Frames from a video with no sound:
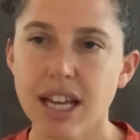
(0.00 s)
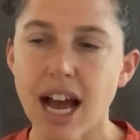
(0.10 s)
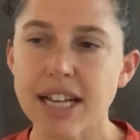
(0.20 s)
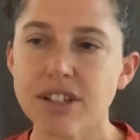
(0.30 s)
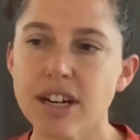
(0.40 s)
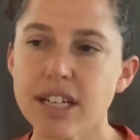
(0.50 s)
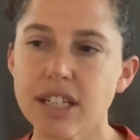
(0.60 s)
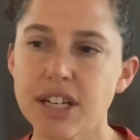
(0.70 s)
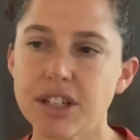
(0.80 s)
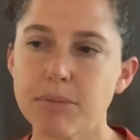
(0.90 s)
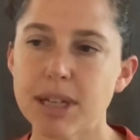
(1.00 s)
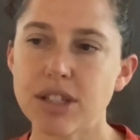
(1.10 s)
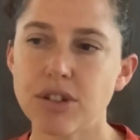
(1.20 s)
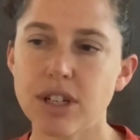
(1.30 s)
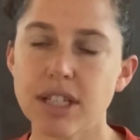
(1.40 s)
I started teaching my
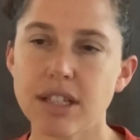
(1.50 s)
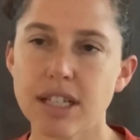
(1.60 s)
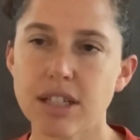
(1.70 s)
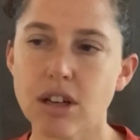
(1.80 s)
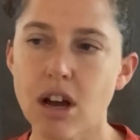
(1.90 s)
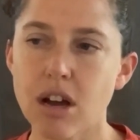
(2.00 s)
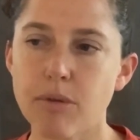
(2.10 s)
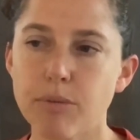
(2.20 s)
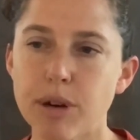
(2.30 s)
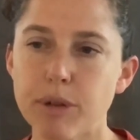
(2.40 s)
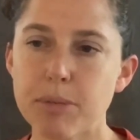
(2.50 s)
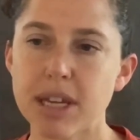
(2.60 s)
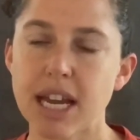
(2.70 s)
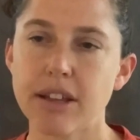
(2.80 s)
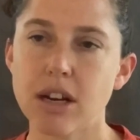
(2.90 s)
students this song when we
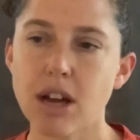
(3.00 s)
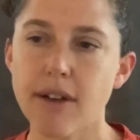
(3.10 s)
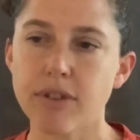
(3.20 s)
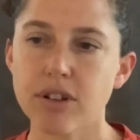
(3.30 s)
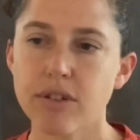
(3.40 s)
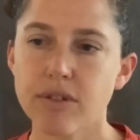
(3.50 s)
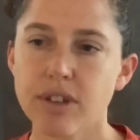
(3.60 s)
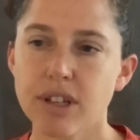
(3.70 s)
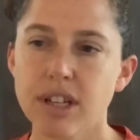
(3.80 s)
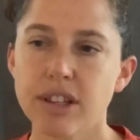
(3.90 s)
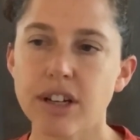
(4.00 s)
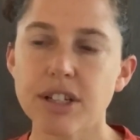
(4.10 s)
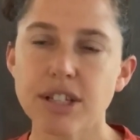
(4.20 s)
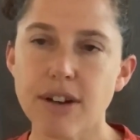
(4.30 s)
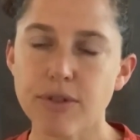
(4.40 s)
began the novel. There are
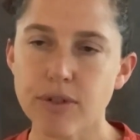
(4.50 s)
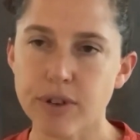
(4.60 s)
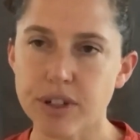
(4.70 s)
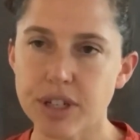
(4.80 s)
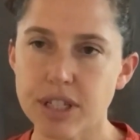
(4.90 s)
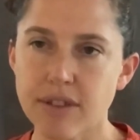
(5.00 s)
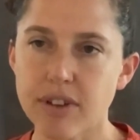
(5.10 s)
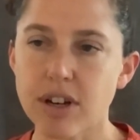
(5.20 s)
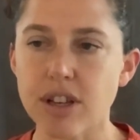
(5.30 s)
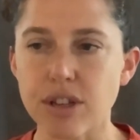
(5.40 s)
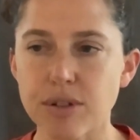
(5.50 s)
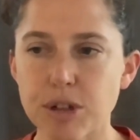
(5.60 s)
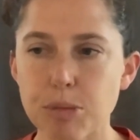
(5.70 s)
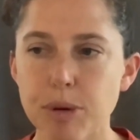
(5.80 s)
several versions of it on YouTube.